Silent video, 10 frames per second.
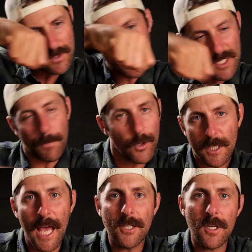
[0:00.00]
zipper
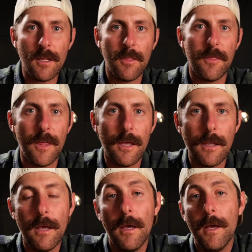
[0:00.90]
catching
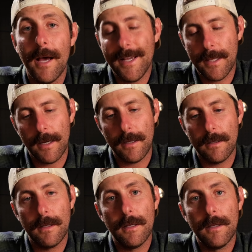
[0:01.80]
thing, I get it.
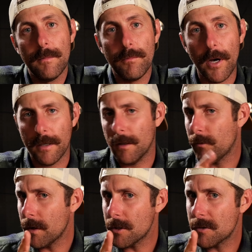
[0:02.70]
But
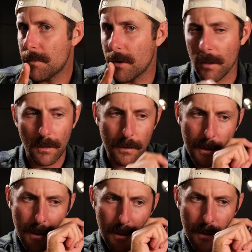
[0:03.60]
if we could just put a
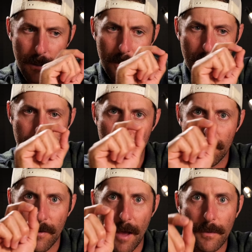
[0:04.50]
little bit
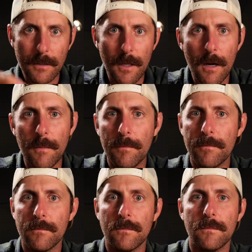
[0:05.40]
of fabric there,
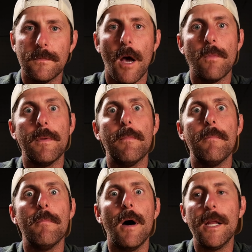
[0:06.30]
that would be
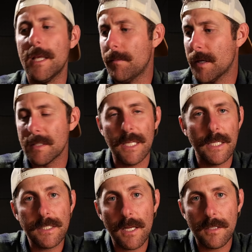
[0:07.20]
money, because the
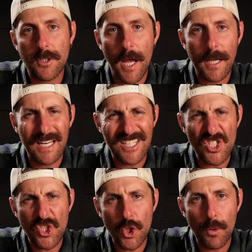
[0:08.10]
inside of this jacket is
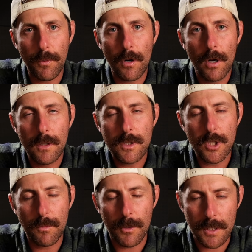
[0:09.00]
super,
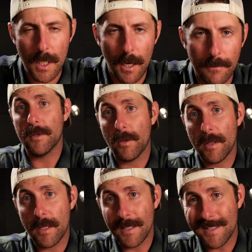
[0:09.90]
super soft. The only
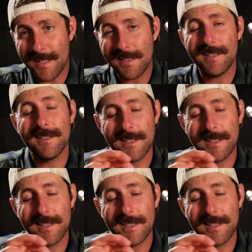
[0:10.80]
thing that doesn't,